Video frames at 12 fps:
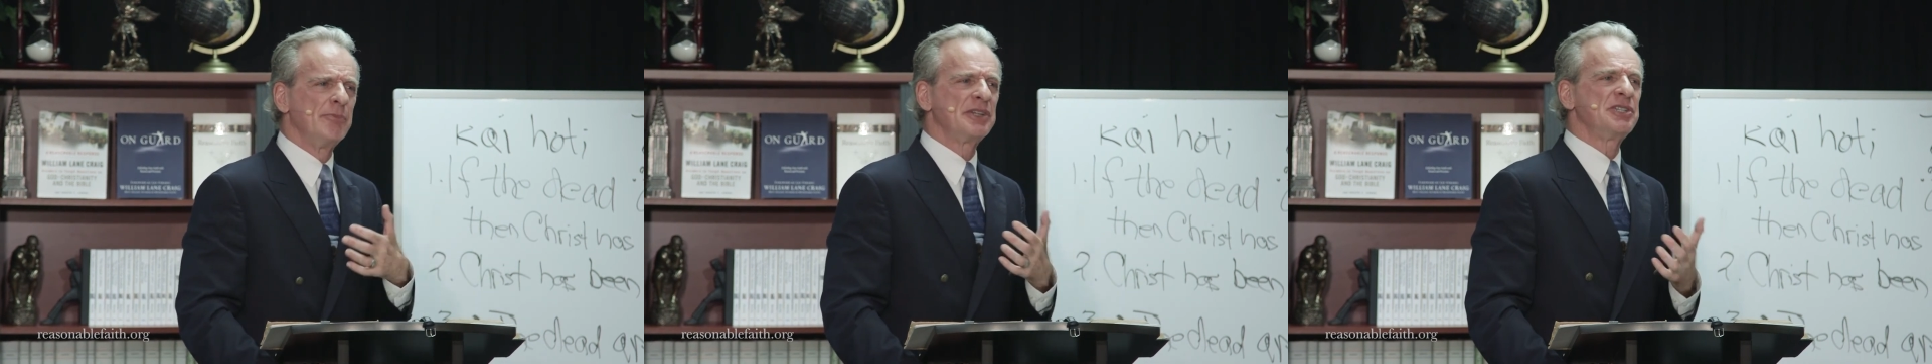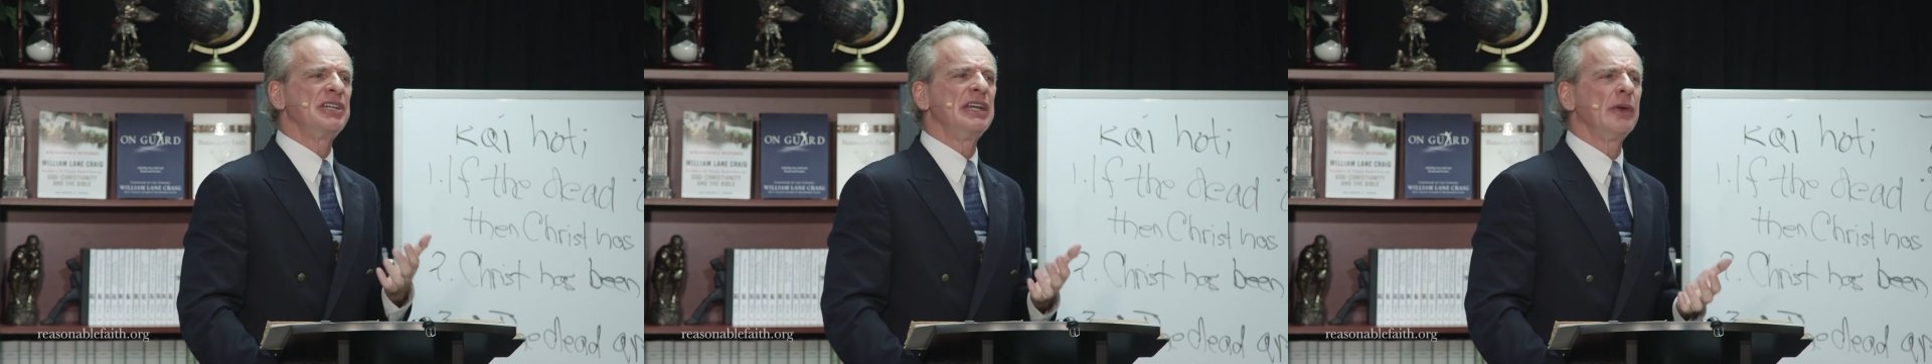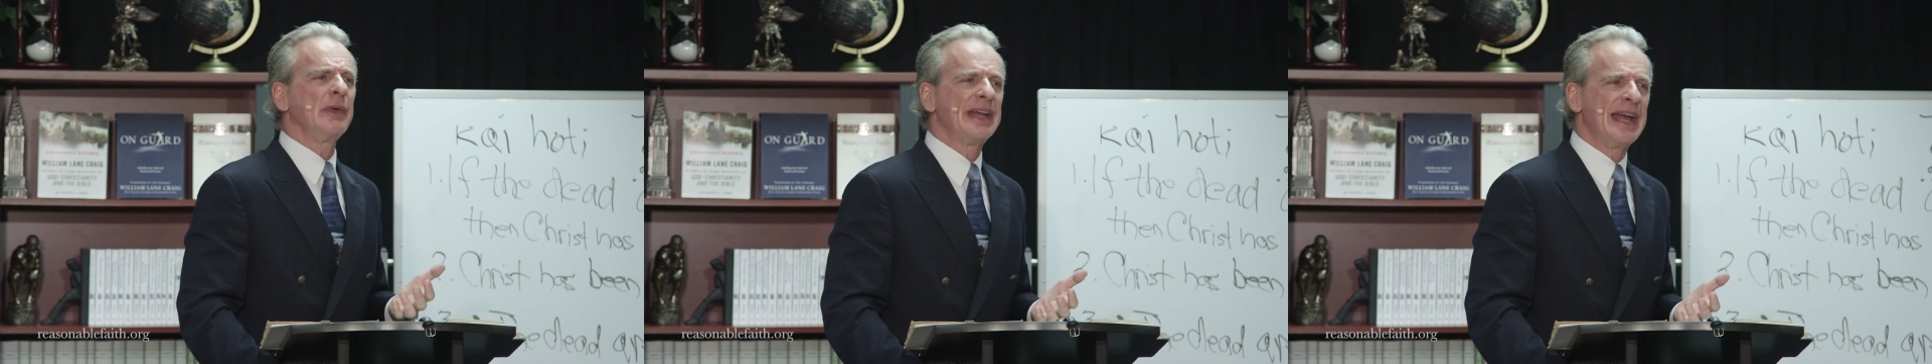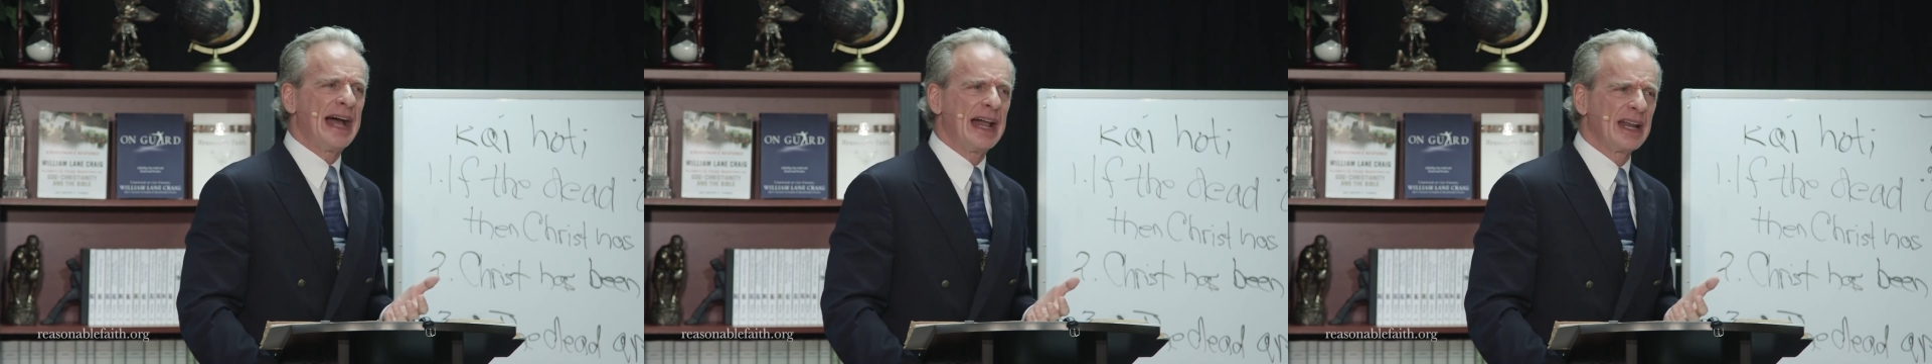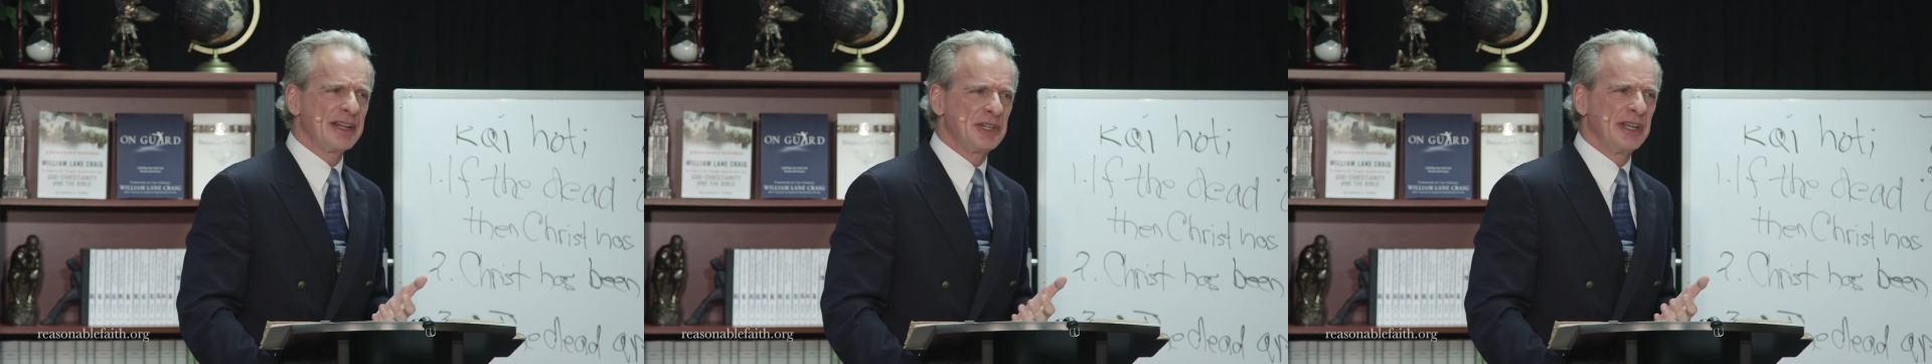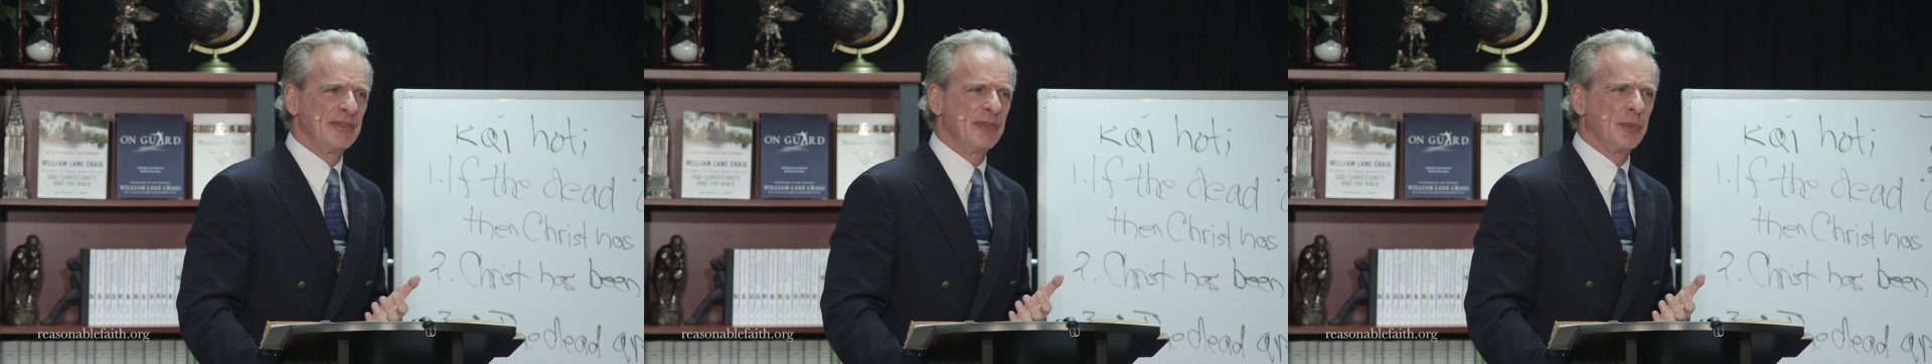
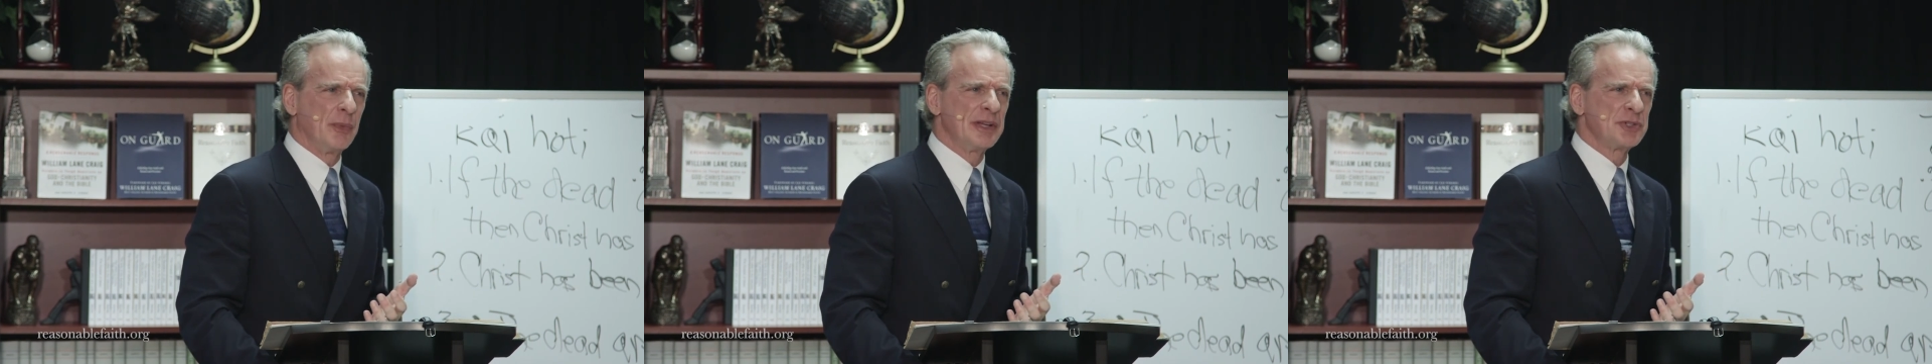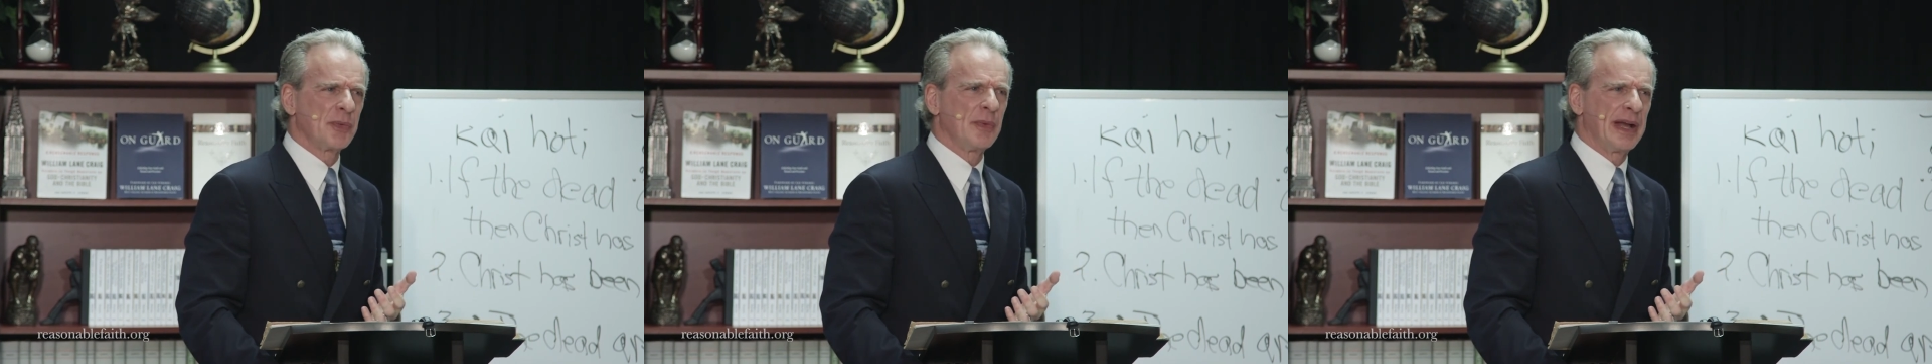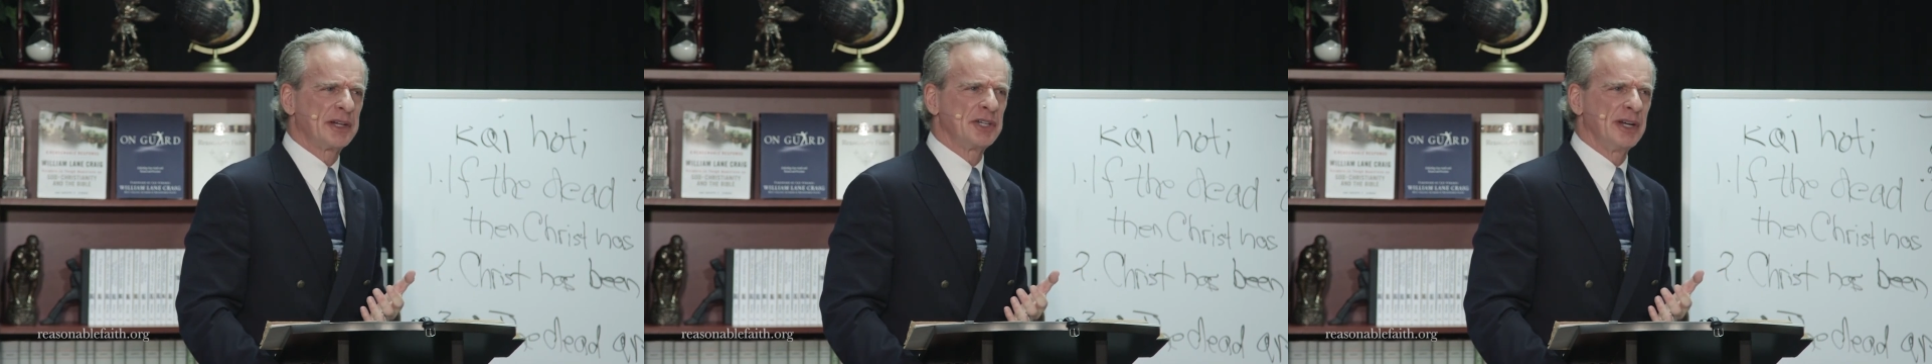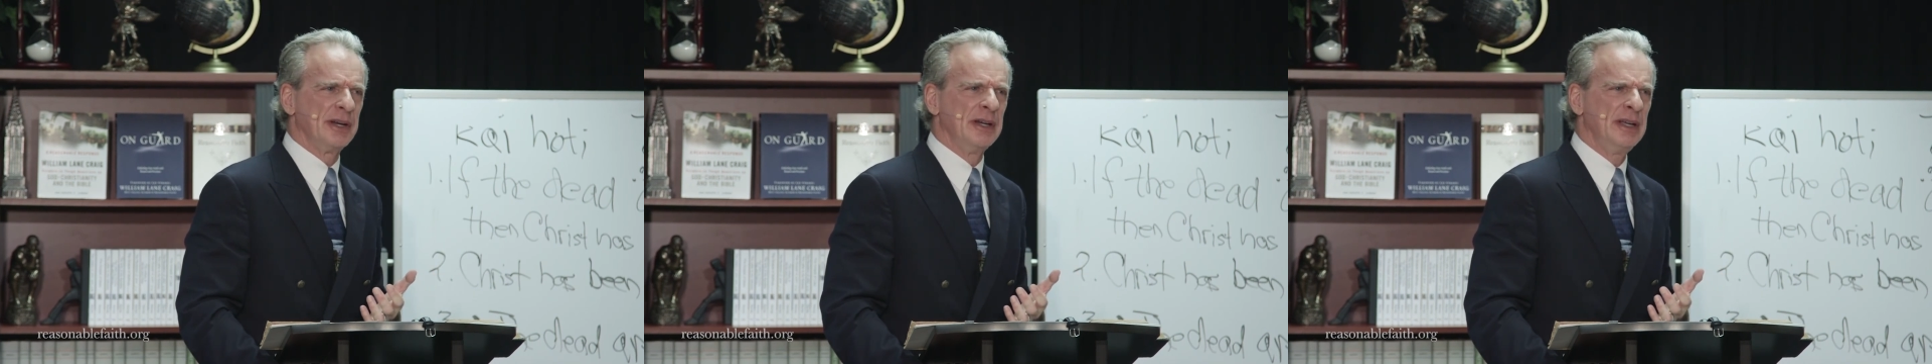materiality of the resurrection.